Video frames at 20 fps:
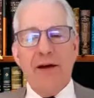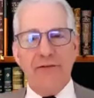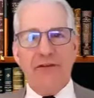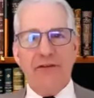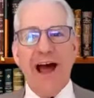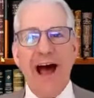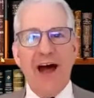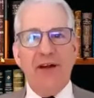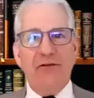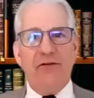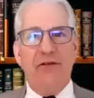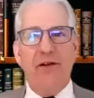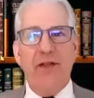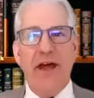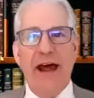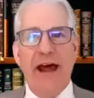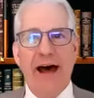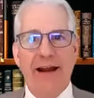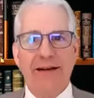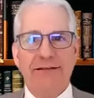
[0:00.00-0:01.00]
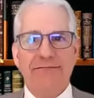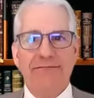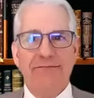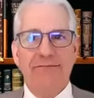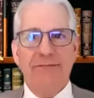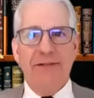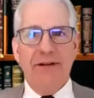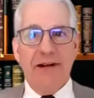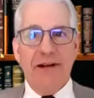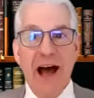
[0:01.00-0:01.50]
We have God for that.
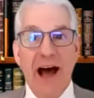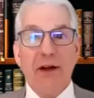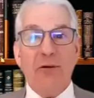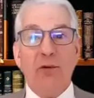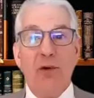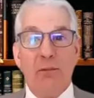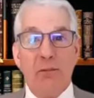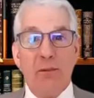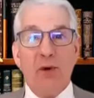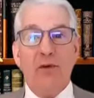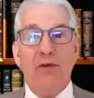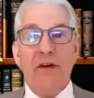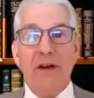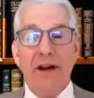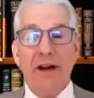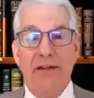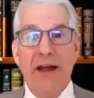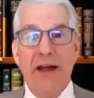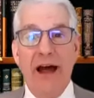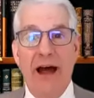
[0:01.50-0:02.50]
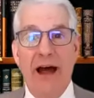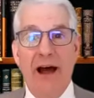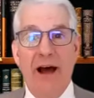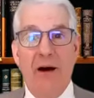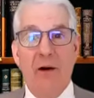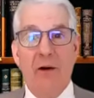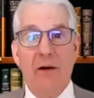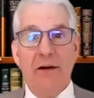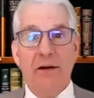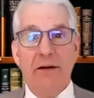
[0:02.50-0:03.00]
God will move in the
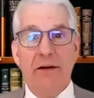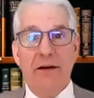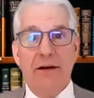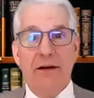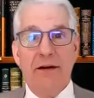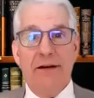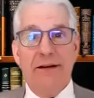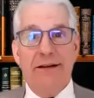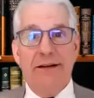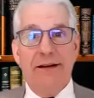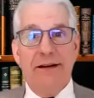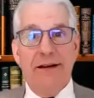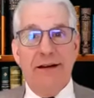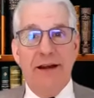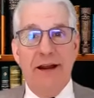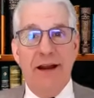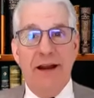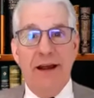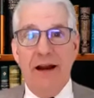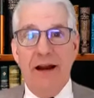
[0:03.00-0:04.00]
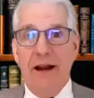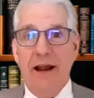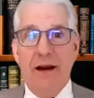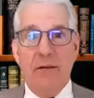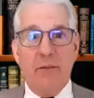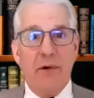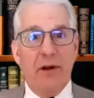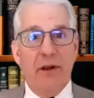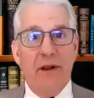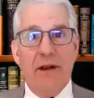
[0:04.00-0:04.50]
how.
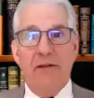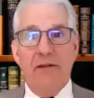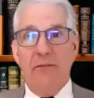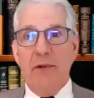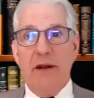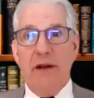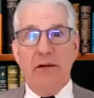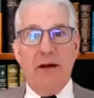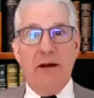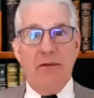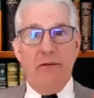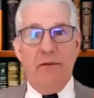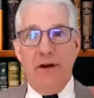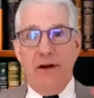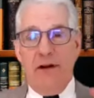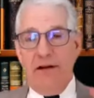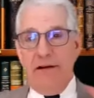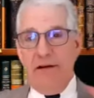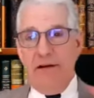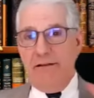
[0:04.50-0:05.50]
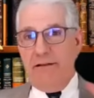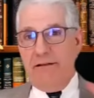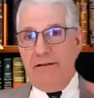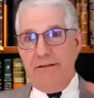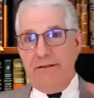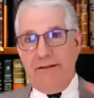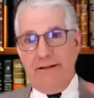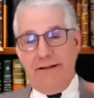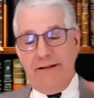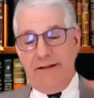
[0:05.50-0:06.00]
And believe me, when
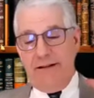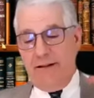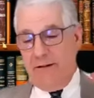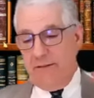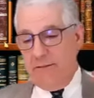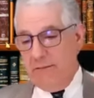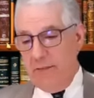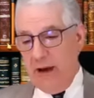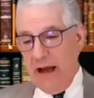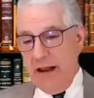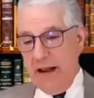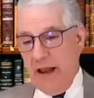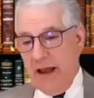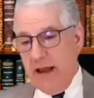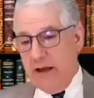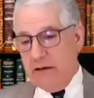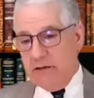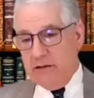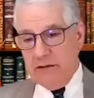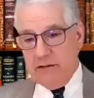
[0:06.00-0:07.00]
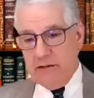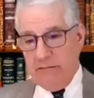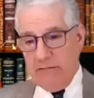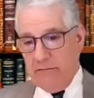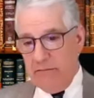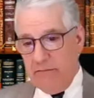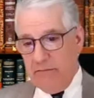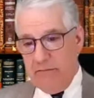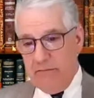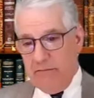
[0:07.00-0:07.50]
my last